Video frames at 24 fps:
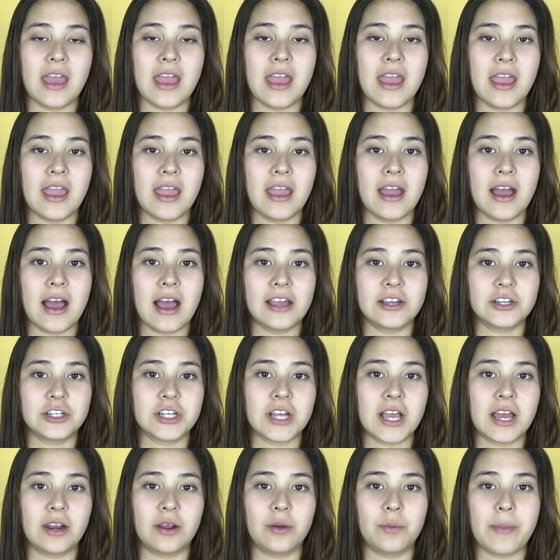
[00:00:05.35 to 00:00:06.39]
a
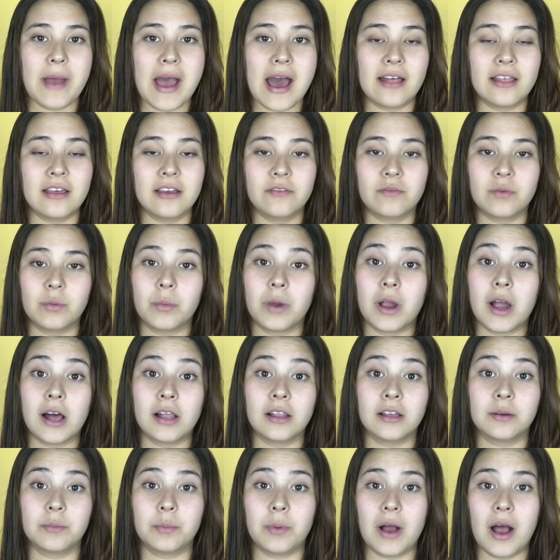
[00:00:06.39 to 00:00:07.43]
eyeshadow palette from
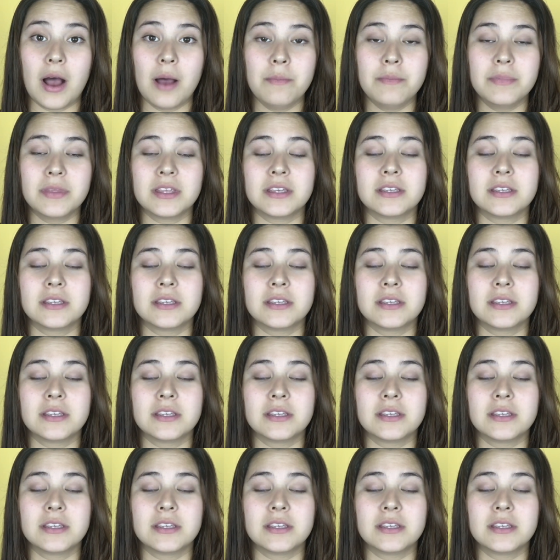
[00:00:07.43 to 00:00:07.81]
ColourPop.